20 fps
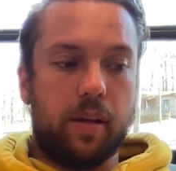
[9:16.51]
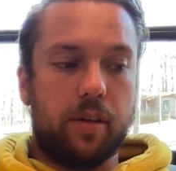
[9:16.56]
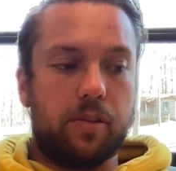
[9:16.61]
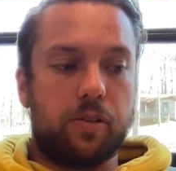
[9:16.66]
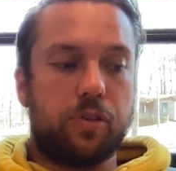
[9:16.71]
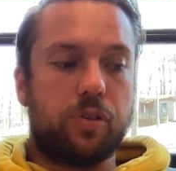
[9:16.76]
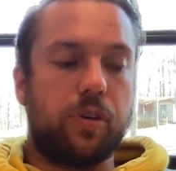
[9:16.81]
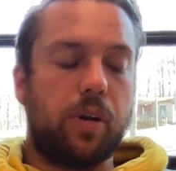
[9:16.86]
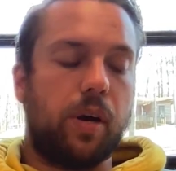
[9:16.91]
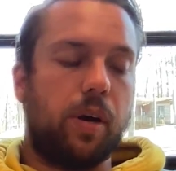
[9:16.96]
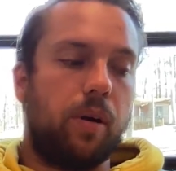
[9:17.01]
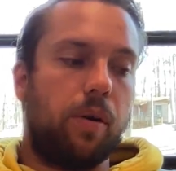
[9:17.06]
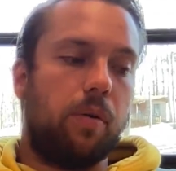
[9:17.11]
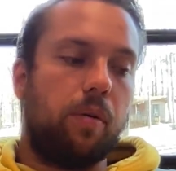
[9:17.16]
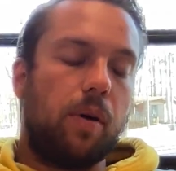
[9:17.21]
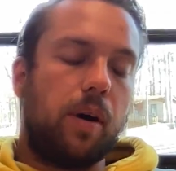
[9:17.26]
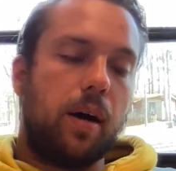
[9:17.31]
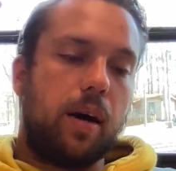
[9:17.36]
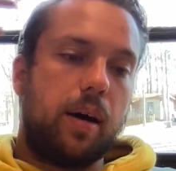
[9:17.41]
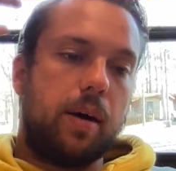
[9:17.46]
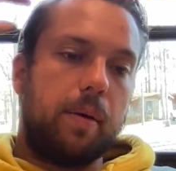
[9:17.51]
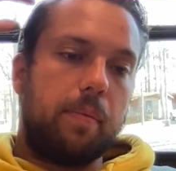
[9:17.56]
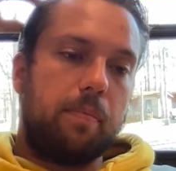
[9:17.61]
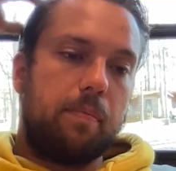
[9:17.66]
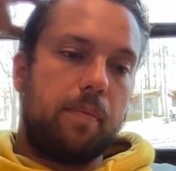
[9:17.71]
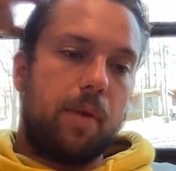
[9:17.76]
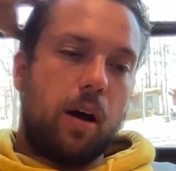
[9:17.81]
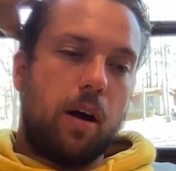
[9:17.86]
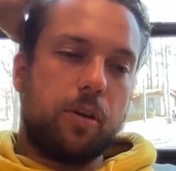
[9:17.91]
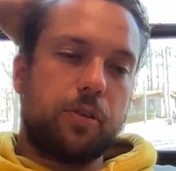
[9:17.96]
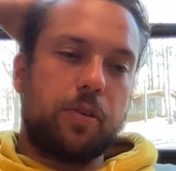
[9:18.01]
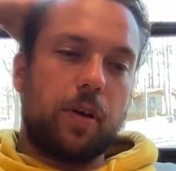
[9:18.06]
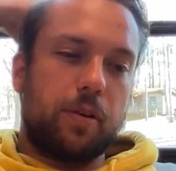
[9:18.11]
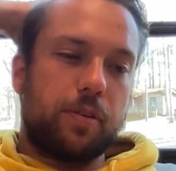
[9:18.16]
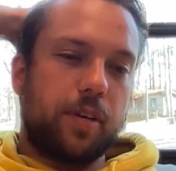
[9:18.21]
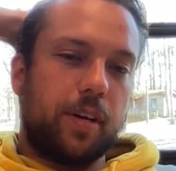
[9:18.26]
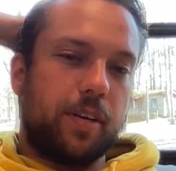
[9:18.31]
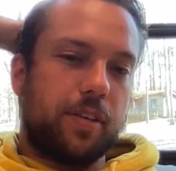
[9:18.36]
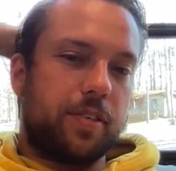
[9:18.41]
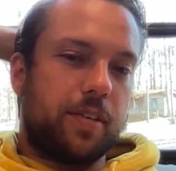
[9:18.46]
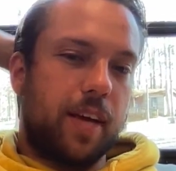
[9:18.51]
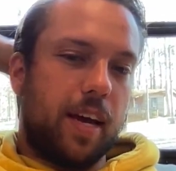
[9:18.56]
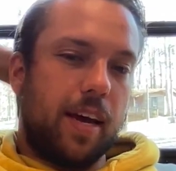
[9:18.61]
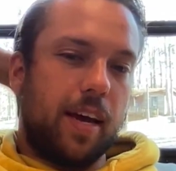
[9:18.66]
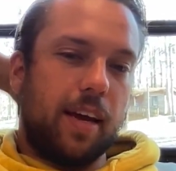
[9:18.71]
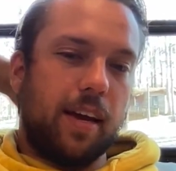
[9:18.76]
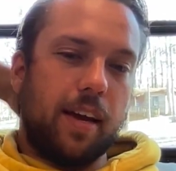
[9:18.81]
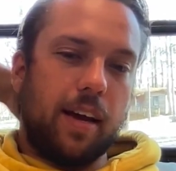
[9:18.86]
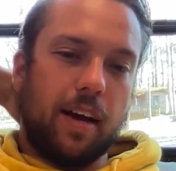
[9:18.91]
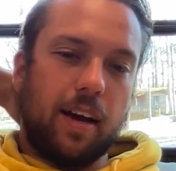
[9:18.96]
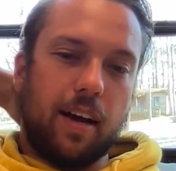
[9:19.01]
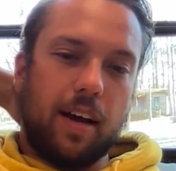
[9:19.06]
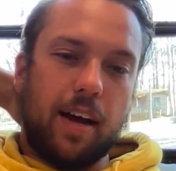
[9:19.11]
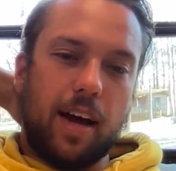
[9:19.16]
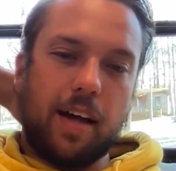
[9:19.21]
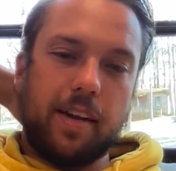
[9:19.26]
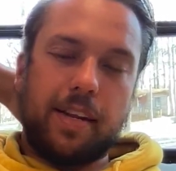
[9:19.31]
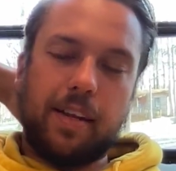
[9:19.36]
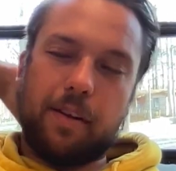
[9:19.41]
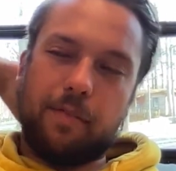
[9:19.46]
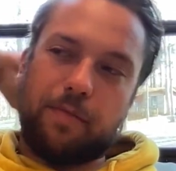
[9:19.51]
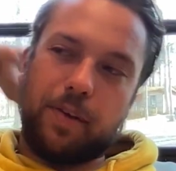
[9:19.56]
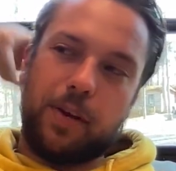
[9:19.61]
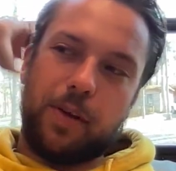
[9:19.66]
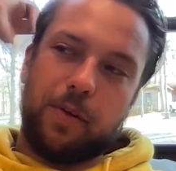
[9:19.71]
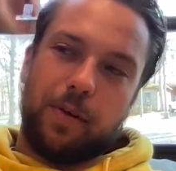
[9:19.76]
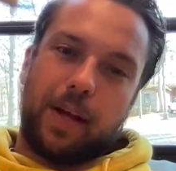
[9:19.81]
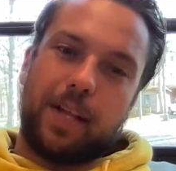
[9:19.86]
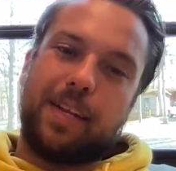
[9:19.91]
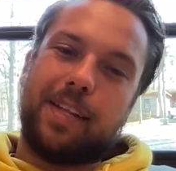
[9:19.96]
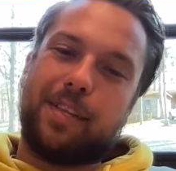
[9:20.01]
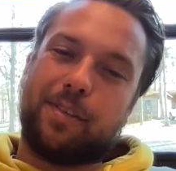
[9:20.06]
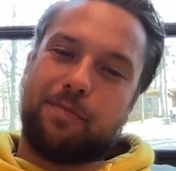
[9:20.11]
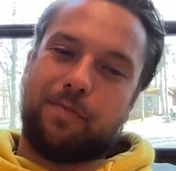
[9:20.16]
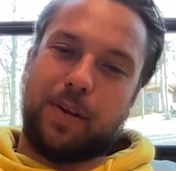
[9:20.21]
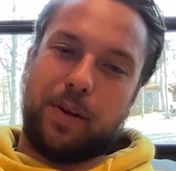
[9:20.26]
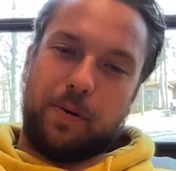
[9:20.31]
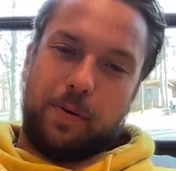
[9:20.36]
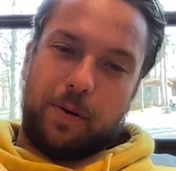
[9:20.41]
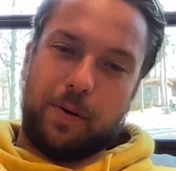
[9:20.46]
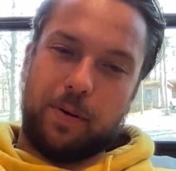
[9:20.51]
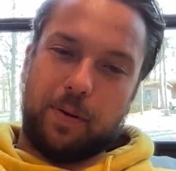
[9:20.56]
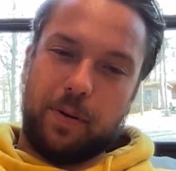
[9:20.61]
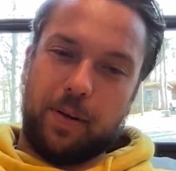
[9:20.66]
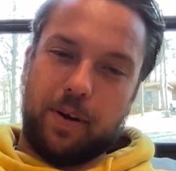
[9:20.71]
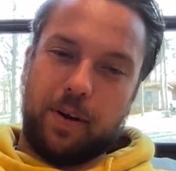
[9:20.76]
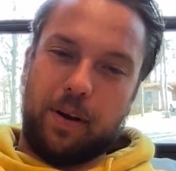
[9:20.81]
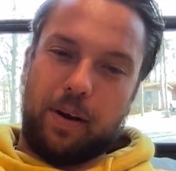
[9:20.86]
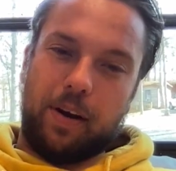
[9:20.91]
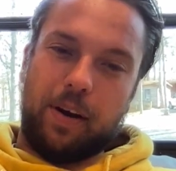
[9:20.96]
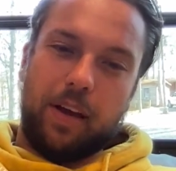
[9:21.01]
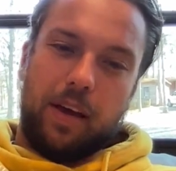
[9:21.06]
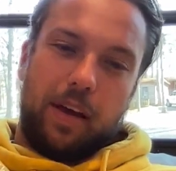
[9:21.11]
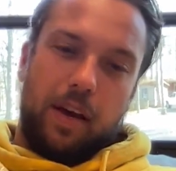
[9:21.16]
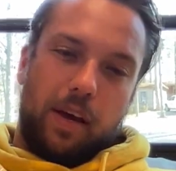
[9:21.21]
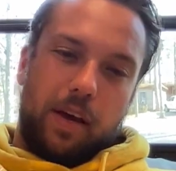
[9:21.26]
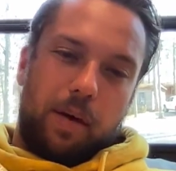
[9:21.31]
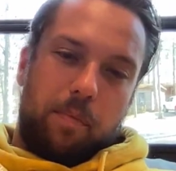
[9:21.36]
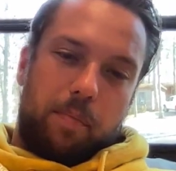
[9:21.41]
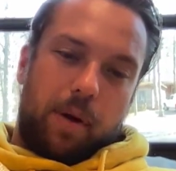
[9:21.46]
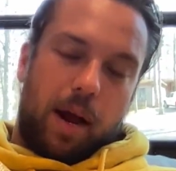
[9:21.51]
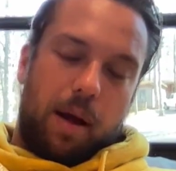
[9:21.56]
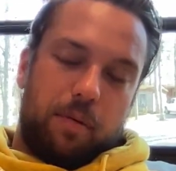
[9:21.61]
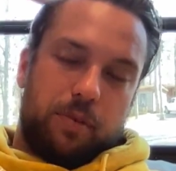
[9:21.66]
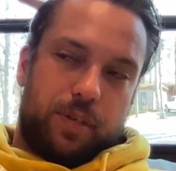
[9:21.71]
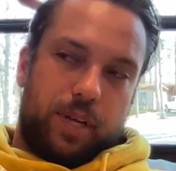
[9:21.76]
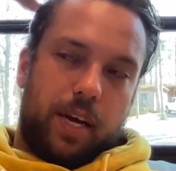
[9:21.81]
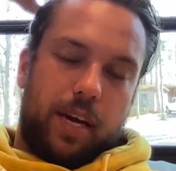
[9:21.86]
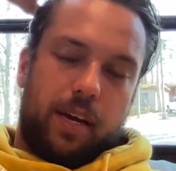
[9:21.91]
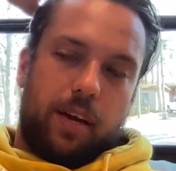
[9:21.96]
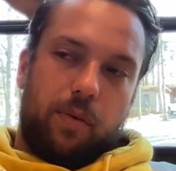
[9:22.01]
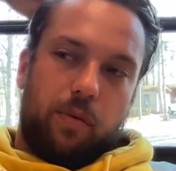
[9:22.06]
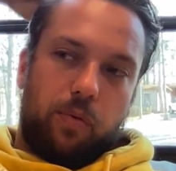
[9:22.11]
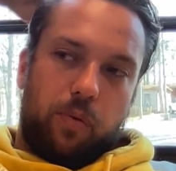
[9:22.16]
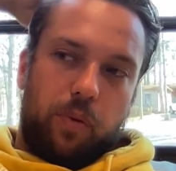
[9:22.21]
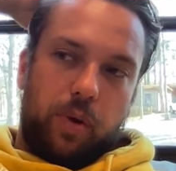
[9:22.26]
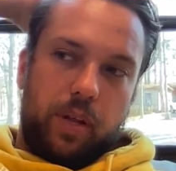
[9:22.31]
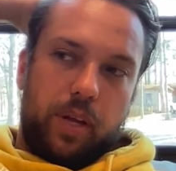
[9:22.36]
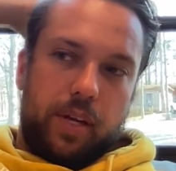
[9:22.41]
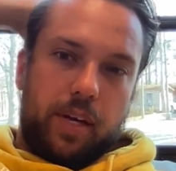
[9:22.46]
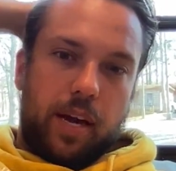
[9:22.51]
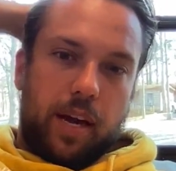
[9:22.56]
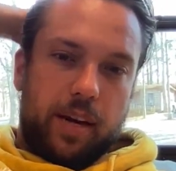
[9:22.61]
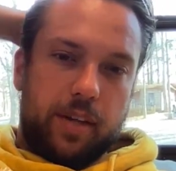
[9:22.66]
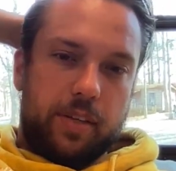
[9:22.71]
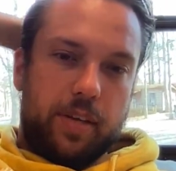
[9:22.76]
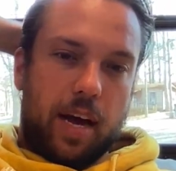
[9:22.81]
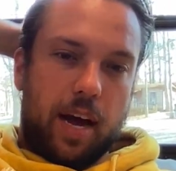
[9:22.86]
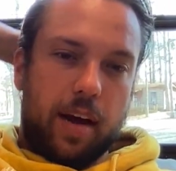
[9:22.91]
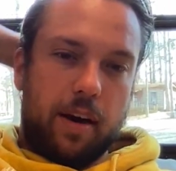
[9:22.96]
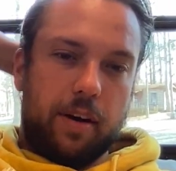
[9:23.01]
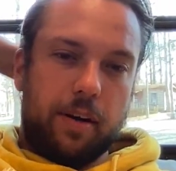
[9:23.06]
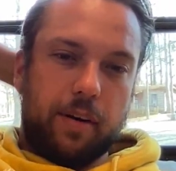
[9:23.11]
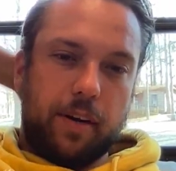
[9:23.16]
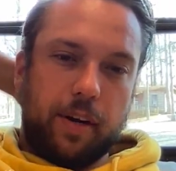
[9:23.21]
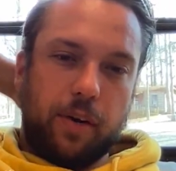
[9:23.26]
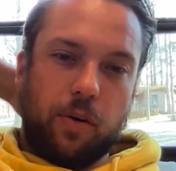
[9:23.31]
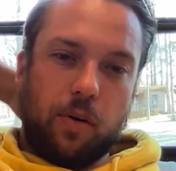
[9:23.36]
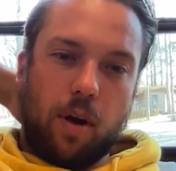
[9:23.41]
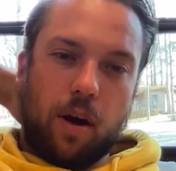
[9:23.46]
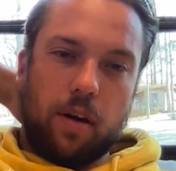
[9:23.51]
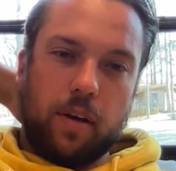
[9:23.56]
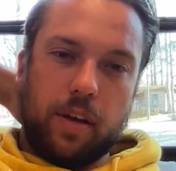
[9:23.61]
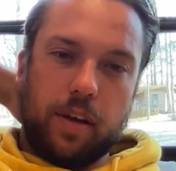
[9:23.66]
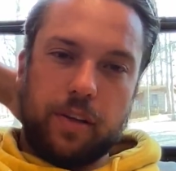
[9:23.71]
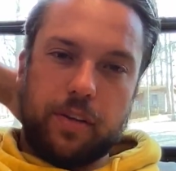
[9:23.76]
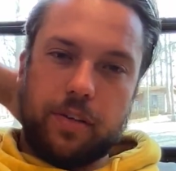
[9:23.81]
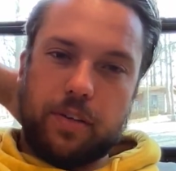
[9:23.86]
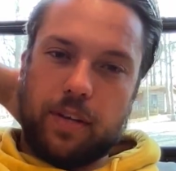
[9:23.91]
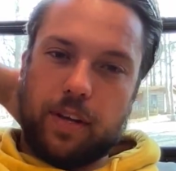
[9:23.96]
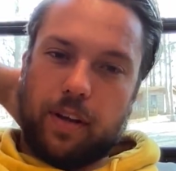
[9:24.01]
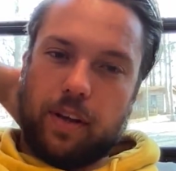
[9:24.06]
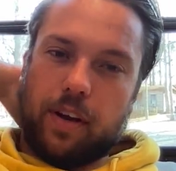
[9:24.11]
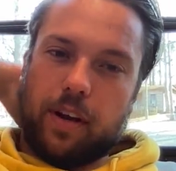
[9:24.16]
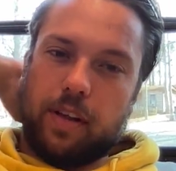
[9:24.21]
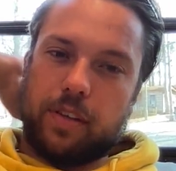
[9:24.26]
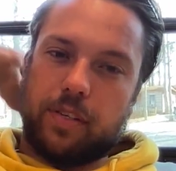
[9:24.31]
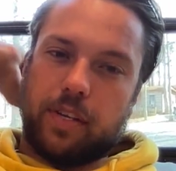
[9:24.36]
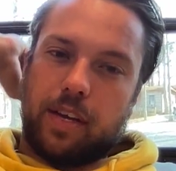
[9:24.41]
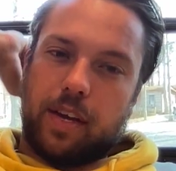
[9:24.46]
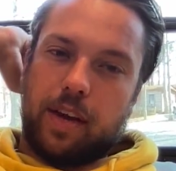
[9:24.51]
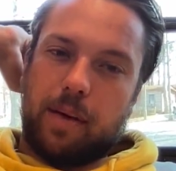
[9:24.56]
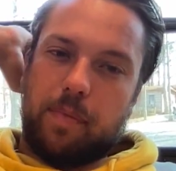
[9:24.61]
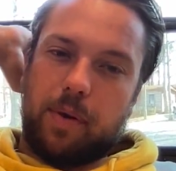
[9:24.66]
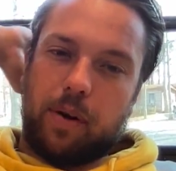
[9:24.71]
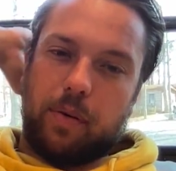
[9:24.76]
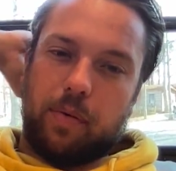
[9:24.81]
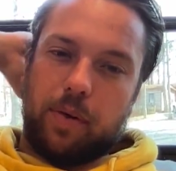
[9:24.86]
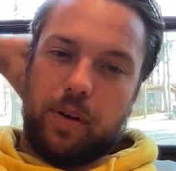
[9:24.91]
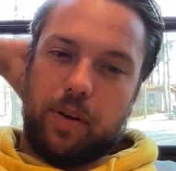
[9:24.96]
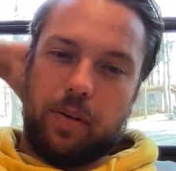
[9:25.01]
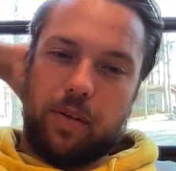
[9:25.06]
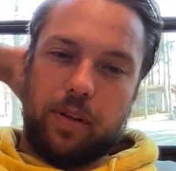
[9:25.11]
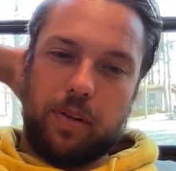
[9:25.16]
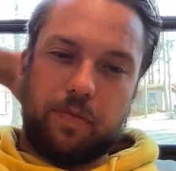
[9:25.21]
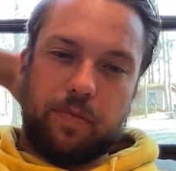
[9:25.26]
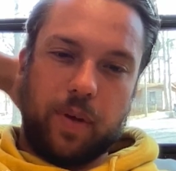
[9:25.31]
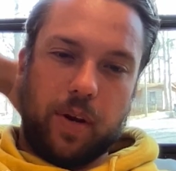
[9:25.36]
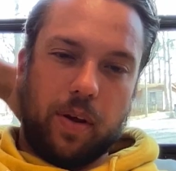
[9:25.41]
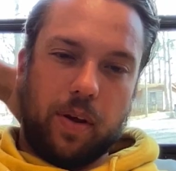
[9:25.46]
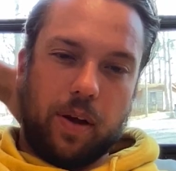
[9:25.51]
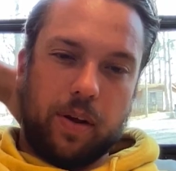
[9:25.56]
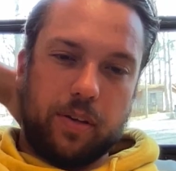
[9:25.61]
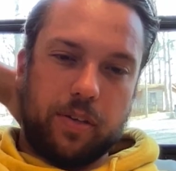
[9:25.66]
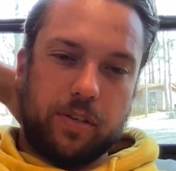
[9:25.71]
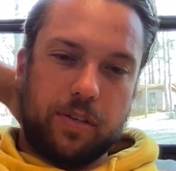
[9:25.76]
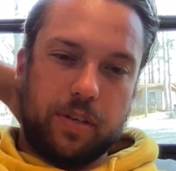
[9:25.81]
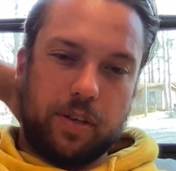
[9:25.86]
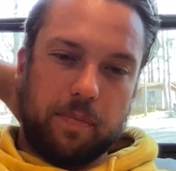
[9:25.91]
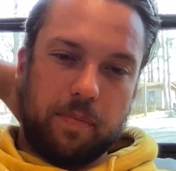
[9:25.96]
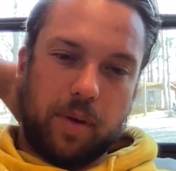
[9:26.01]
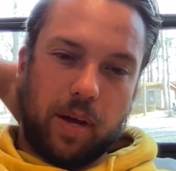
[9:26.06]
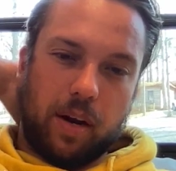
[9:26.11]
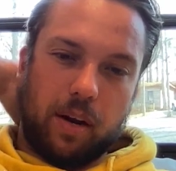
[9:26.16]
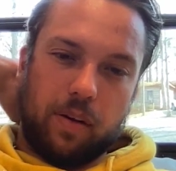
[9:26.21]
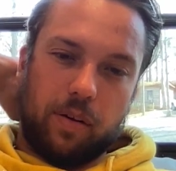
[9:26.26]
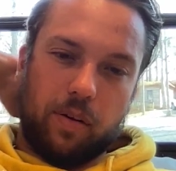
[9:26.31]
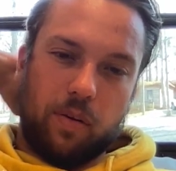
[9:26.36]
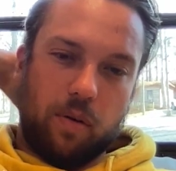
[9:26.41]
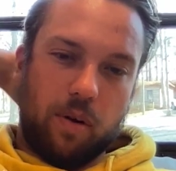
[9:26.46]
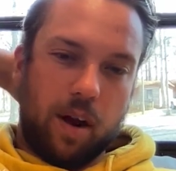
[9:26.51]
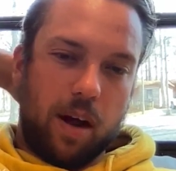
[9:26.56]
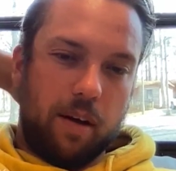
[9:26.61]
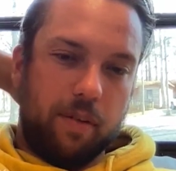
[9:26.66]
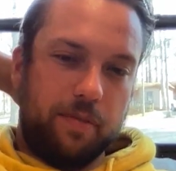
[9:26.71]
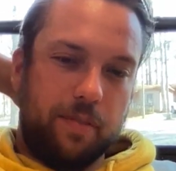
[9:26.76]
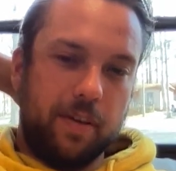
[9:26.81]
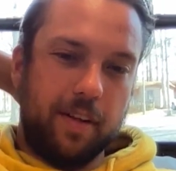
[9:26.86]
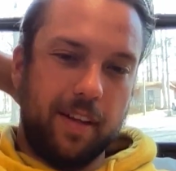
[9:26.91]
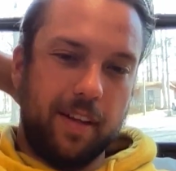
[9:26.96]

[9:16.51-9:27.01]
And so, um, also, I was going to say, uh, I did a video, I did this video earlier. But I was like really kind of tired and groggy still, and I was like, I better redo this video. I just seem kind of gruff.